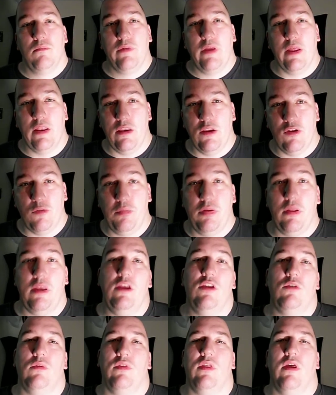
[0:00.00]
get
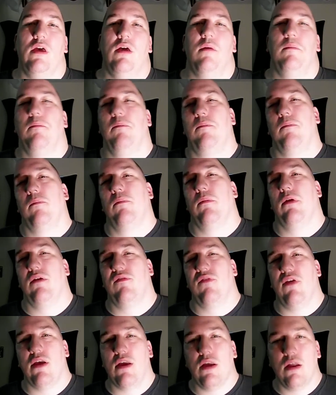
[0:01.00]
displeased with them
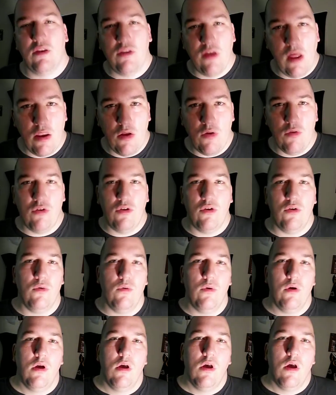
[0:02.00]
if they continue
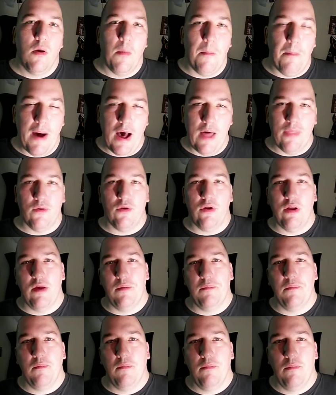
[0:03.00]
to bother
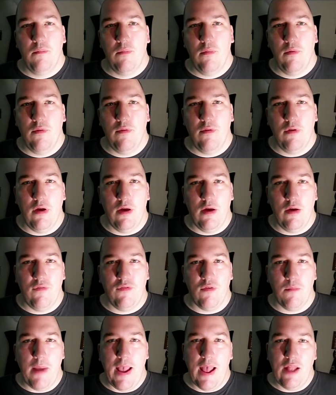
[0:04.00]
him
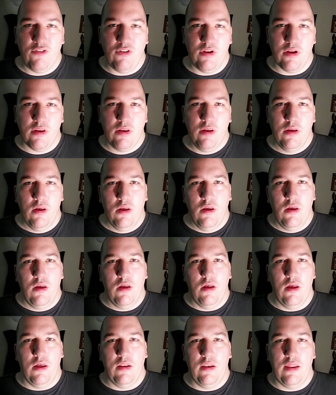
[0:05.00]
for magic
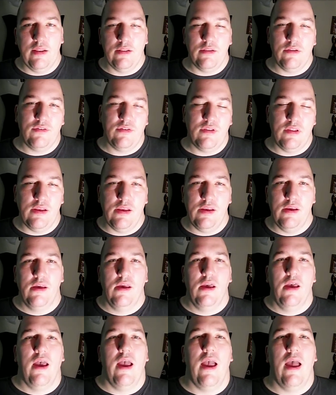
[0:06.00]
needlessly,
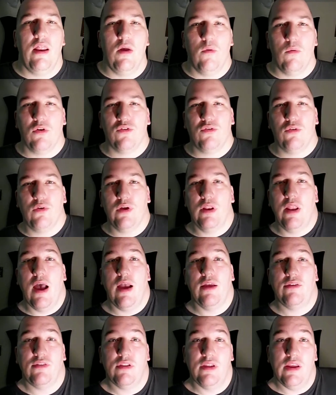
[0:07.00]
and it works really
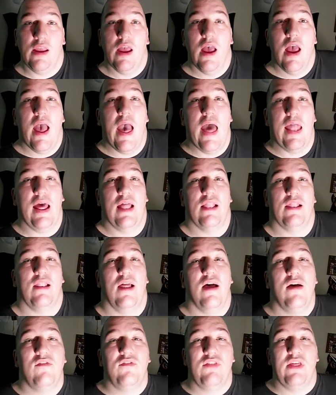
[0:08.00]
nicely. And I
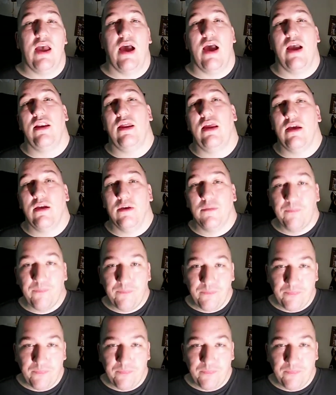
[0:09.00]
love the idea